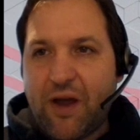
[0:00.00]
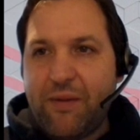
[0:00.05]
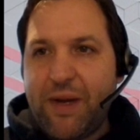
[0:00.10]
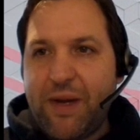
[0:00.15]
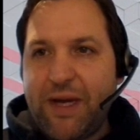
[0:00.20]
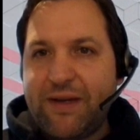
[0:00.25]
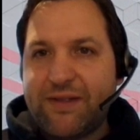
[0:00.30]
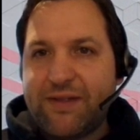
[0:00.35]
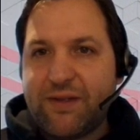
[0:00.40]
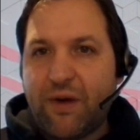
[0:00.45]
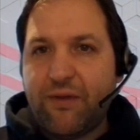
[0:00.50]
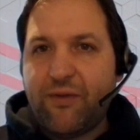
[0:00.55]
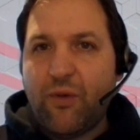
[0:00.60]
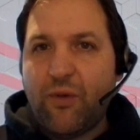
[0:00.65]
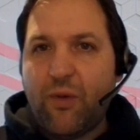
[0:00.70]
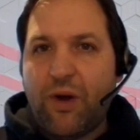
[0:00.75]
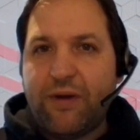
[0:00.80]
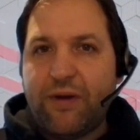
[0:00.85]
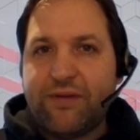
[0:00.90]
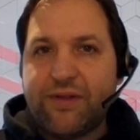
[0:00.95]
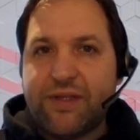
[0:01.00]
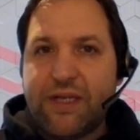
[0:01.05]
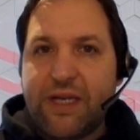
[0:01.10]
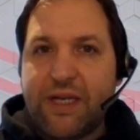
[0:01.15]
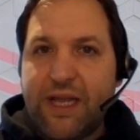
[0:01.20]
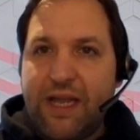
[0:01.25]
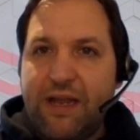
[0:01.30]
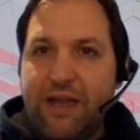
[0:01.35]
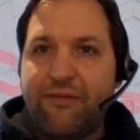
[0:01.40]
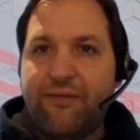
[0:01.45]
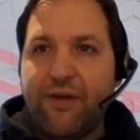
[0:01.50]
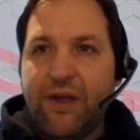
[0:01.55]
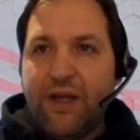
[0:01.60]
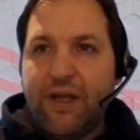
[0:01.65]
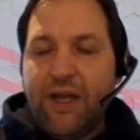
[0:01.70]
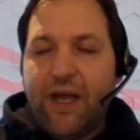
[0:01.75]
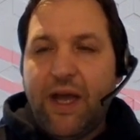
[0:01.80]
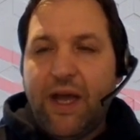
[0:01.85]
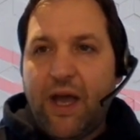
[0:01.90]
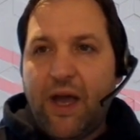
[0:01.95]
timing. So I thought I'd just leave
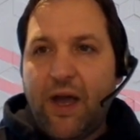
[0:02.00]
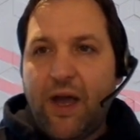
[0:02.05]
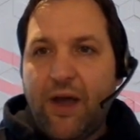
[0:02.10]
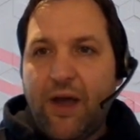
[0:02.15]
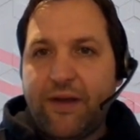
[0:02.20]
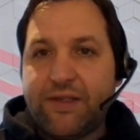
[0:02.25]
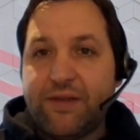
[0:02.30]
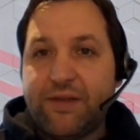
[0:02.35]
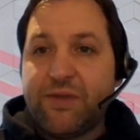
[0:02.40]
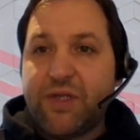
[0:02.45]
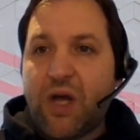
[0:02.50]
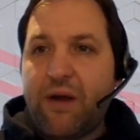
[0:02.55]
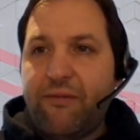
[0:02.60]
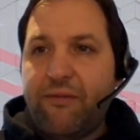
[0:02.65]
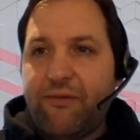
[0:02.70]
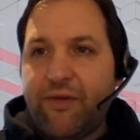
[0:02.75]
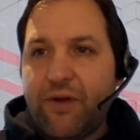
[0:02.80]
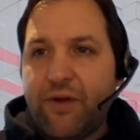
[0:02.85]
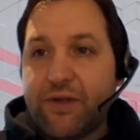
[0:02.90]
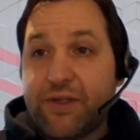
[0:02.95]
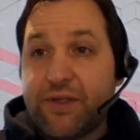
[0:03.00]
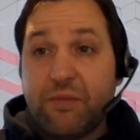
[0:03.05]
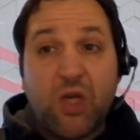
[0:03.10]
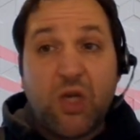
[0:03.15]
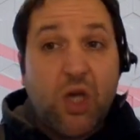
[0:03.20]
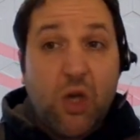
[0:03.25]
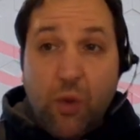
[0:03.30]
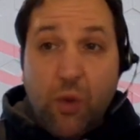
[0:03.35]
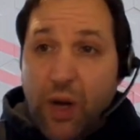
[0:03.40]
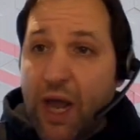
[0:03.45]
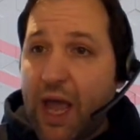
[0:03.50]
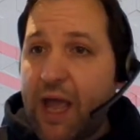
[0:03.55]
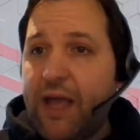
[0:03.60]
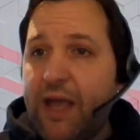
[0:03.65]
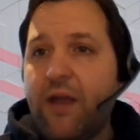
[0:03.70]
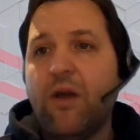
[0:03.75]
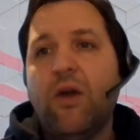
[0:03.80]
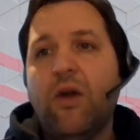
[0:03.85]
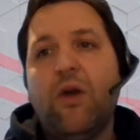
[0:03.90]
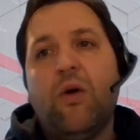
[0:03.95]
some time for some
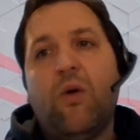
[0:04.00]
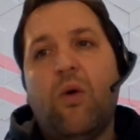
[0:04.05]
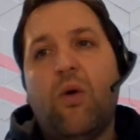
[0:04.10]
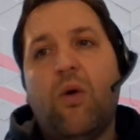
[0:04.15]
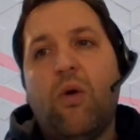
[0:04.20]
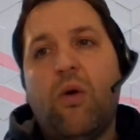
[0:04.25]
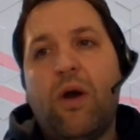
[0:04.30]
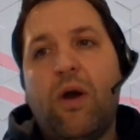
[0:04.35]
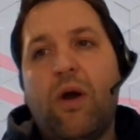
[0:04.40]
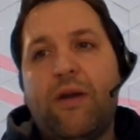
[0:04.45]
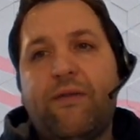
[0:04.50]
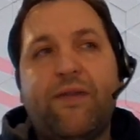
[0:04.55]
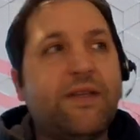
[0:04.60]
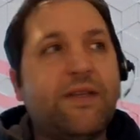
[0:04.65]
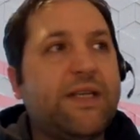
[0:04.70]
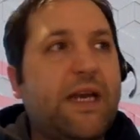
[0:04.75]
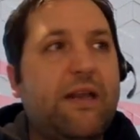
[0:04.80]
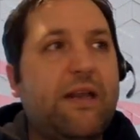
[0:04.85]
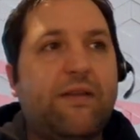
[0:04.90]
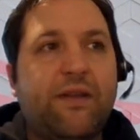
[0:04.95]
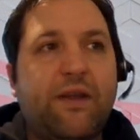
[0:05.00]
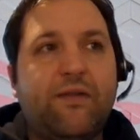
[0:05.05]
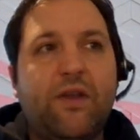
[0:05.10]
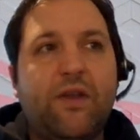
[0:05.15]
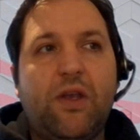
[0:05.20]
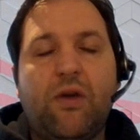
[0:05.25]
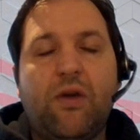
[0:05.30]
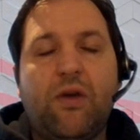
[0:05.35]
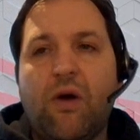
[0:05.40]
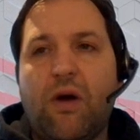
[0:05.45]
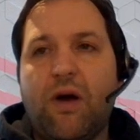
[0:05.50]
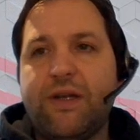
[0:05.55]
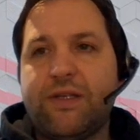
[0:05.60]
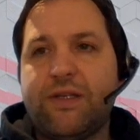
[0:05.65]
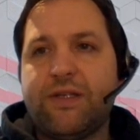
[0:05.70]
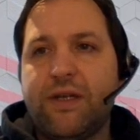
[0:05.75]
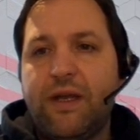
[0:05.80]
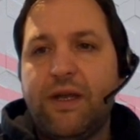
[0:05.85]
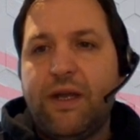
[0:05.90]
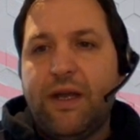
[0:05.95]
Q&A, or if there's anything that you
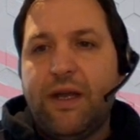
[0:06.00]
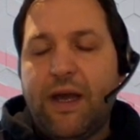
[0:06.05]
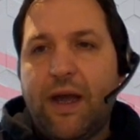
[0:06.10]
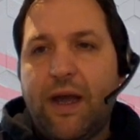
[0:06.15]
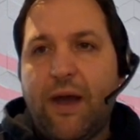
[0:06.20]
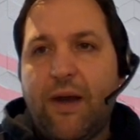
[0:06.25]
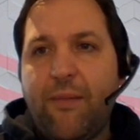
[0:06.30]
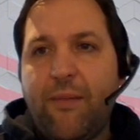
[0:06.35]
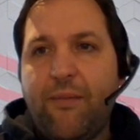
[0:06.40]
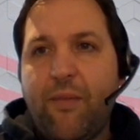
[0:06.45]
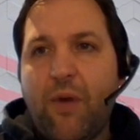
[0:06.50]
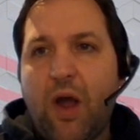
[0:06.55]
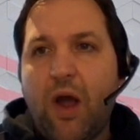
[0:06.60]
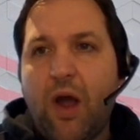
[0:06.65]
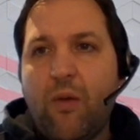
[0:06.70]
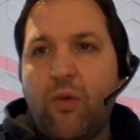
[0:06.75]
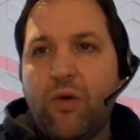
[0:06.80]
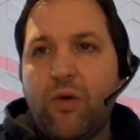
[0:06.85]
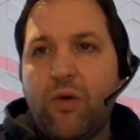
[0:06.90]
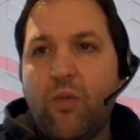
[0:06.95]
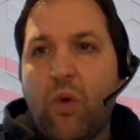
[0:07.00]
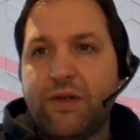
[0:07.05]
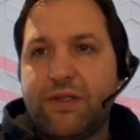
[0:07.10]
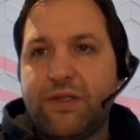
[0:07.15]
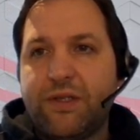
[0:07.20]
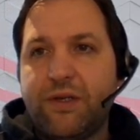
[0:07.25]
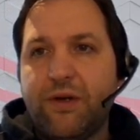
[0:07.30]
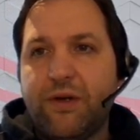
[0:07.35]
guys would want